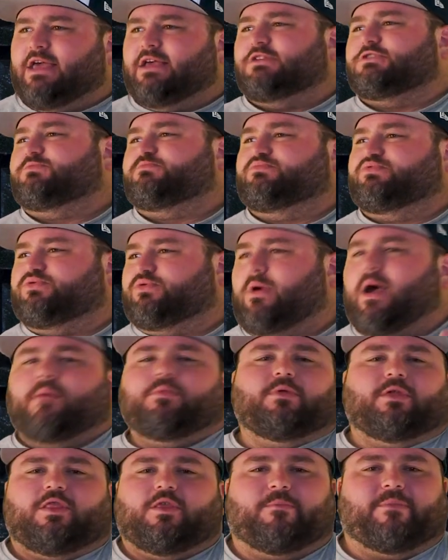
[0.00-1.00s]
is
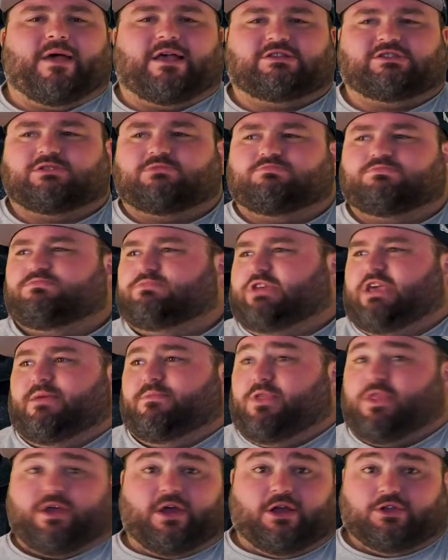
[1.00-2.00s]
probably the best team
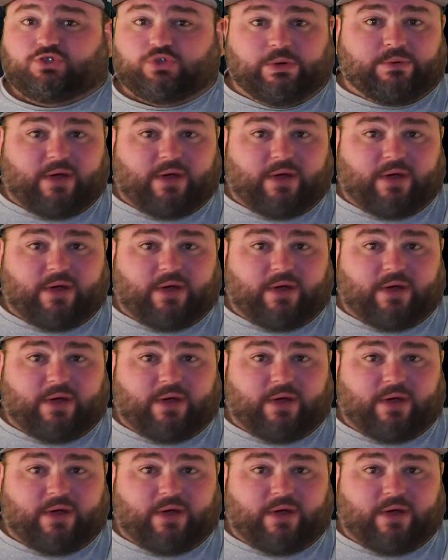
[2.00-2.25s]
in the country